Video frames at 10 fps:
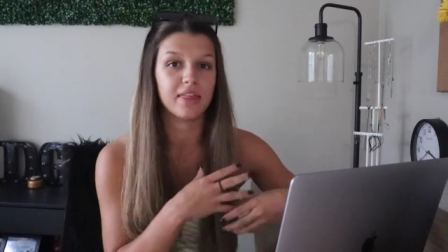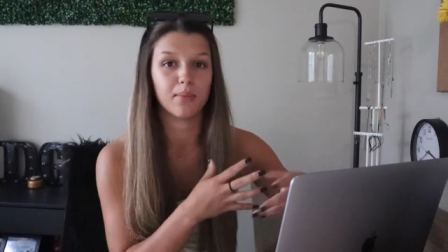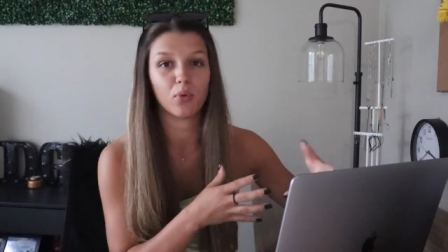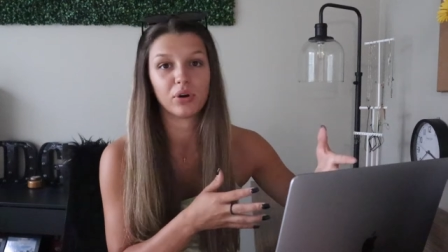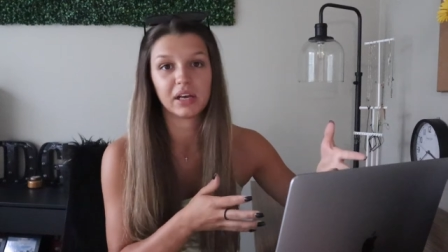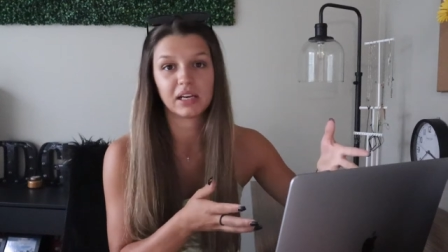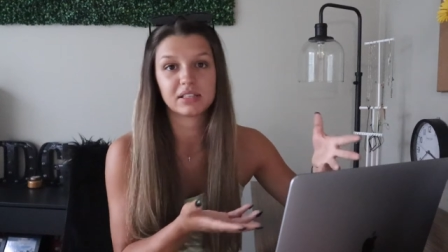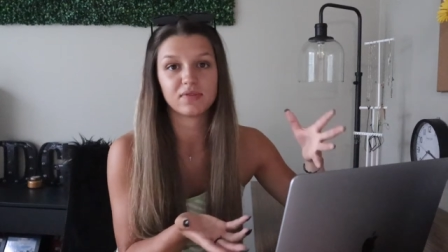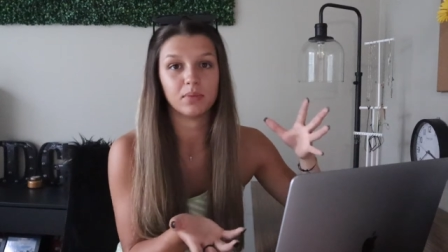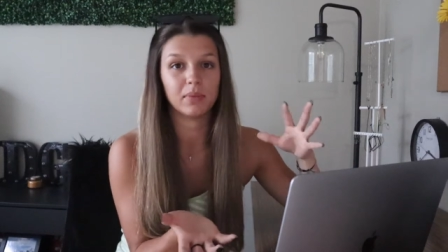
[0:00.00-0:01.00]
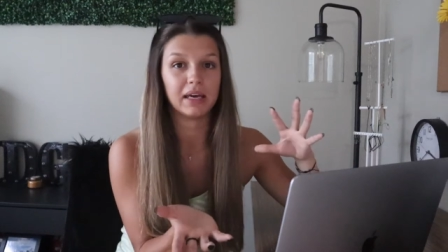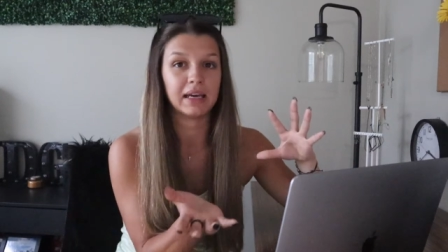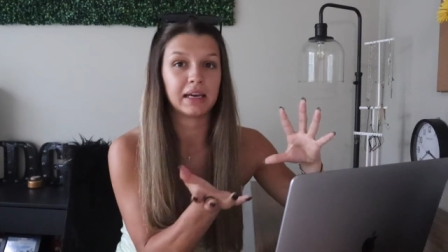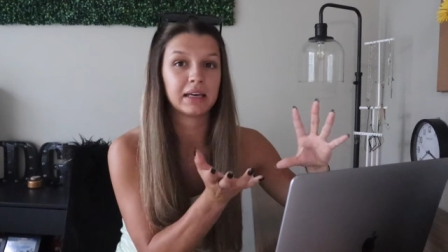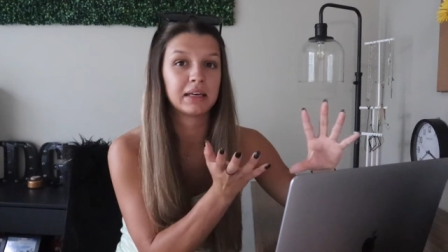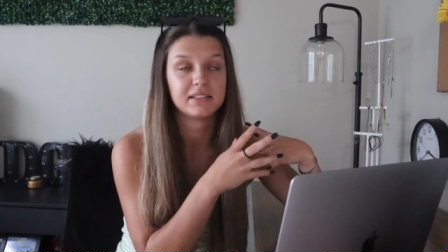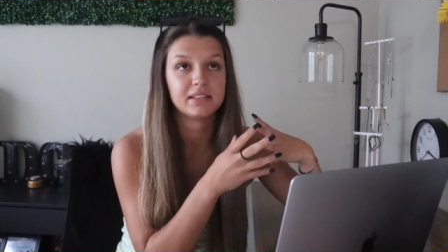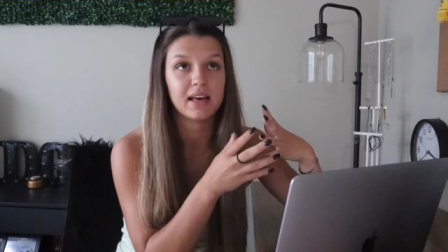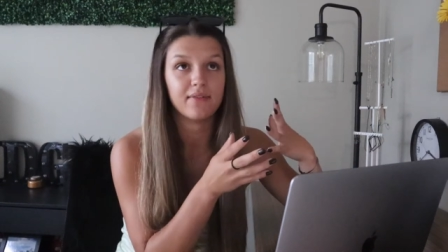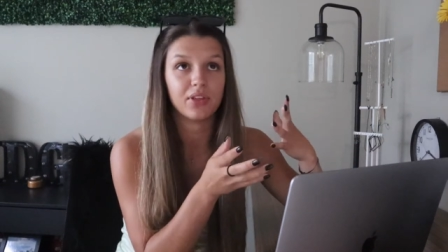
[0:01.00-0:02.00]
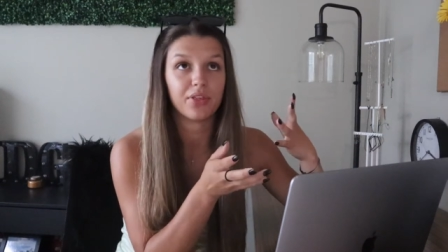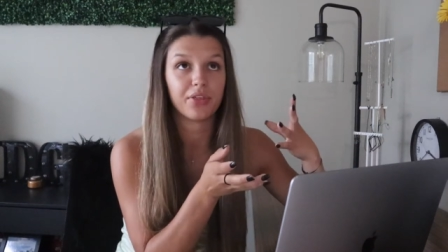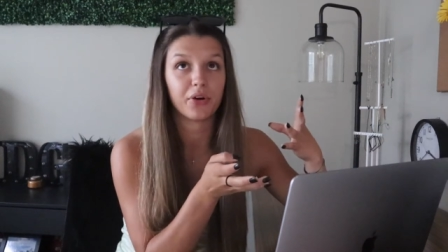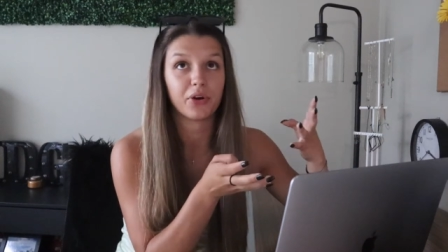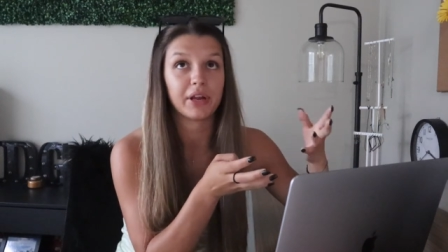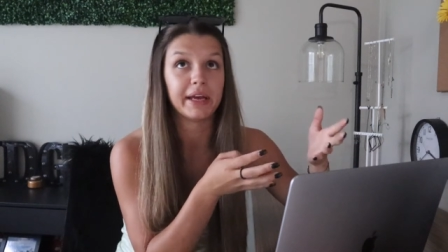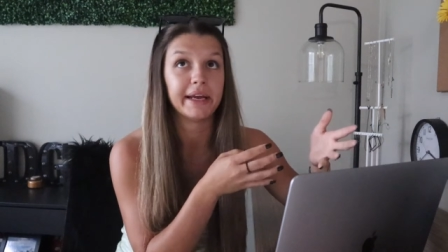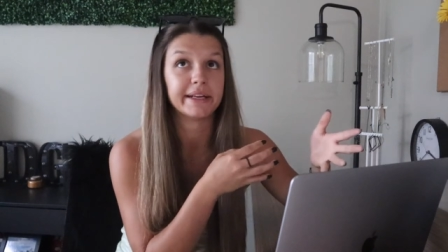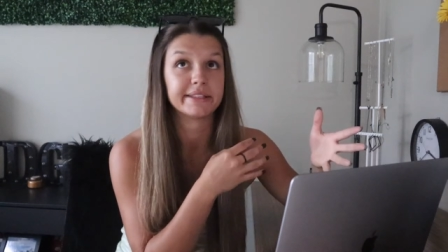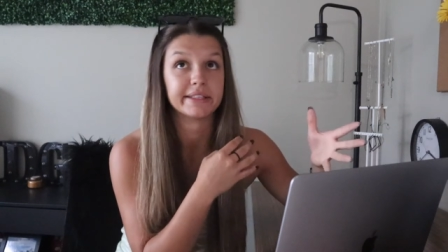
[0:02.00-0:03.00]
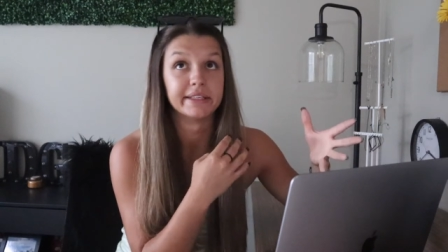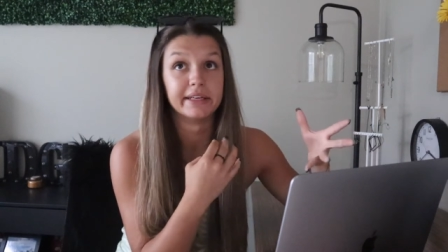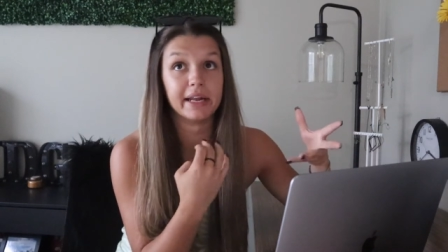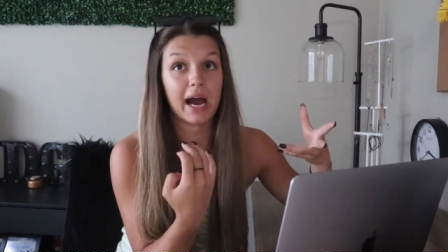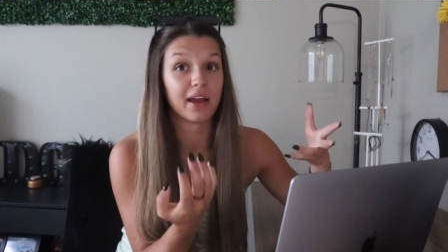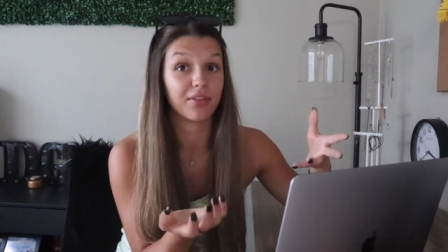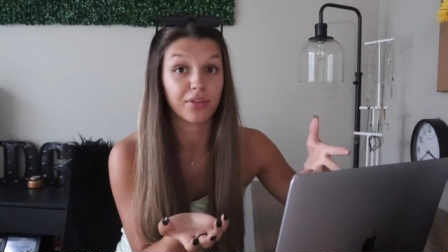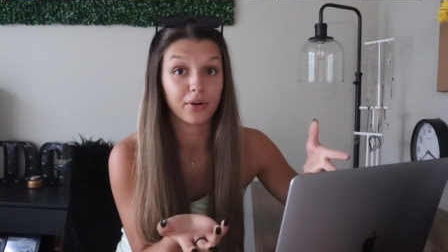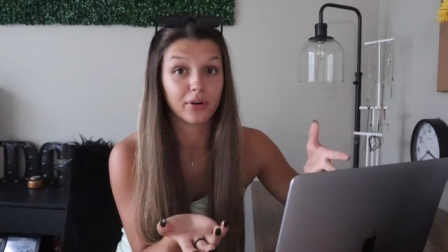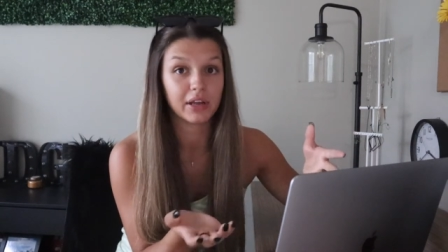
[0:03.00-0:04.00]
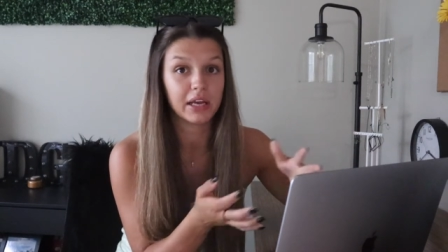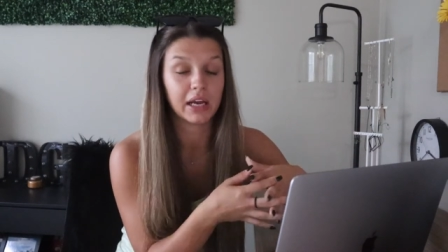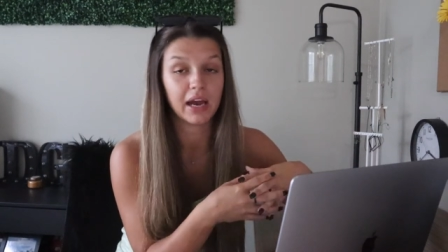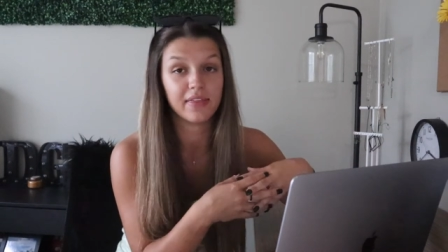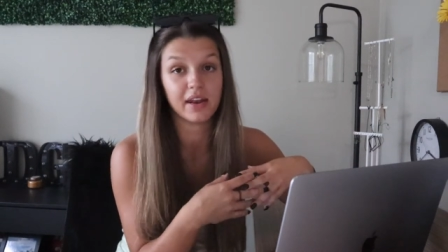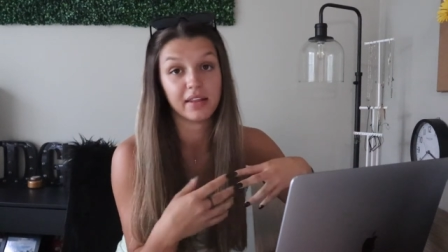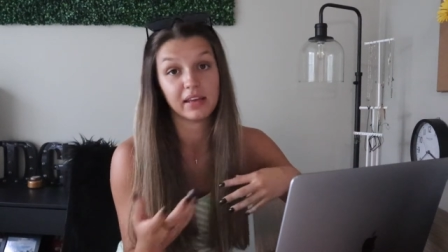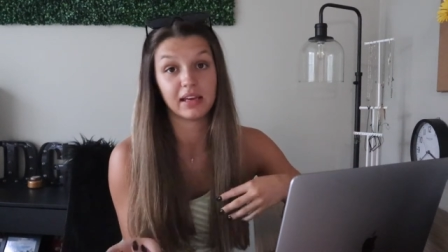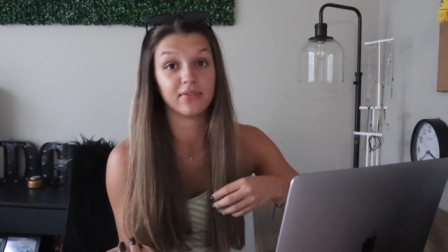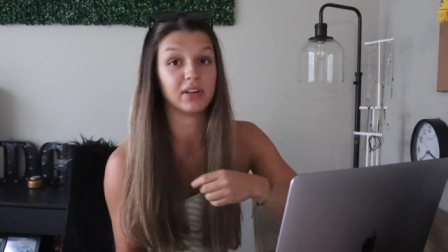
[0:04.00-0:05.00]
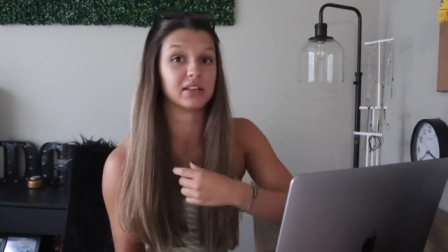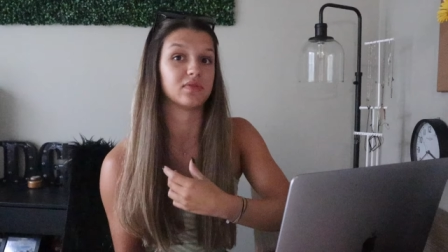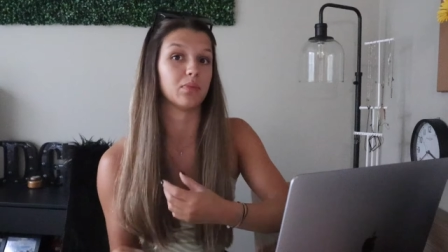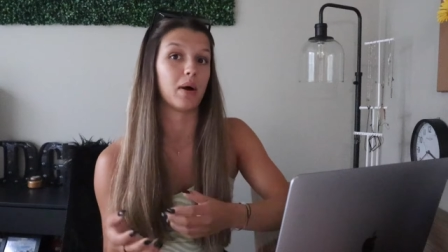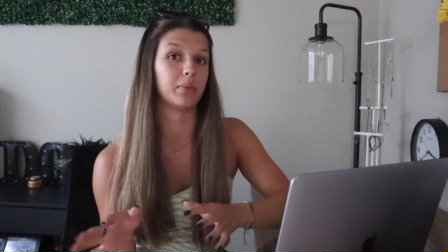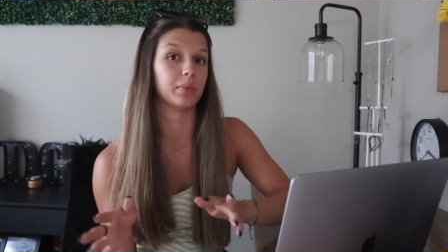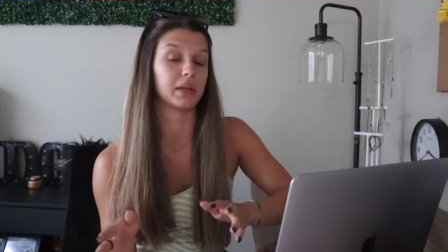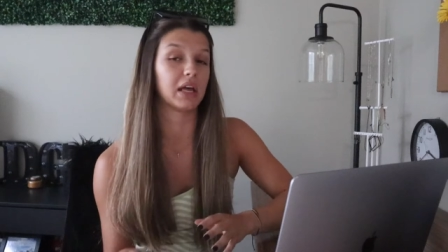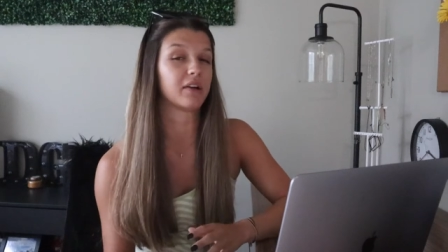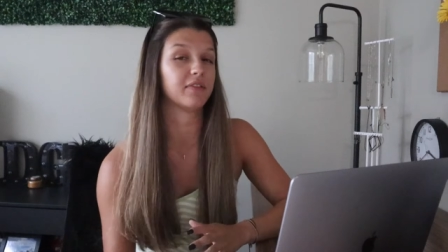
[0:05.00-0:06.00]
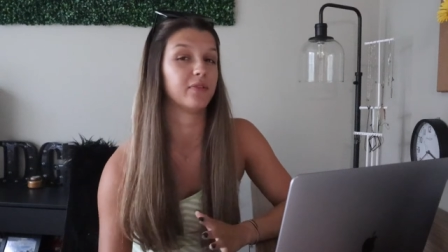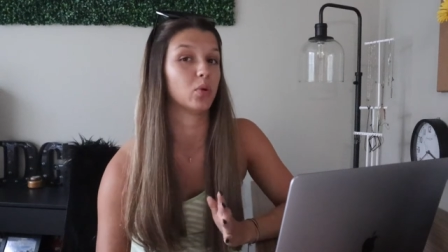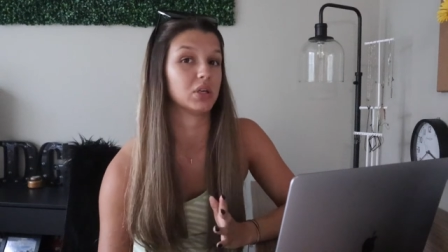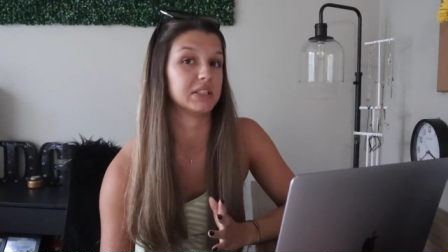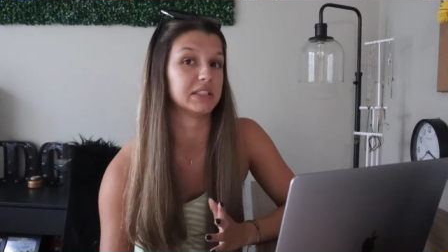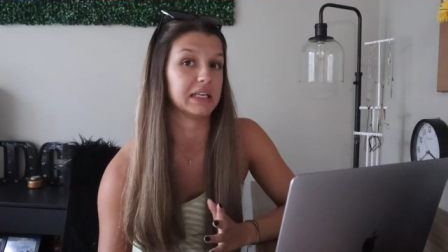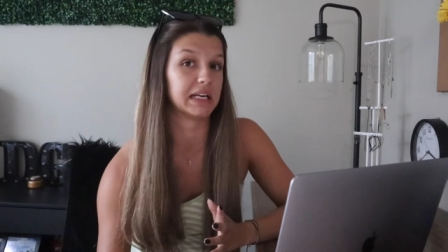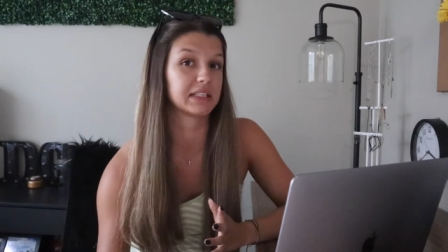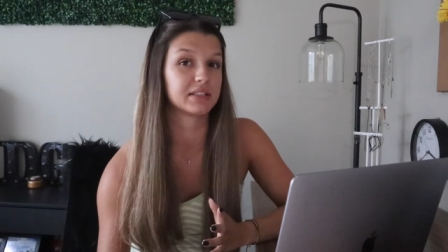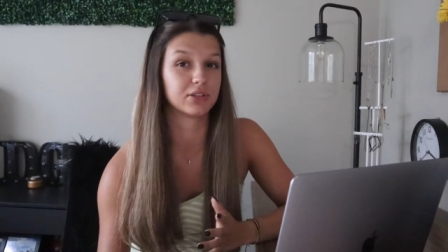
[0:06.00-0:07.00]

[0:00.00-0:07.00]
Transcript: In the mornings from like 7.30 to 9.30 and then in the evenings from probably like 4 to 6.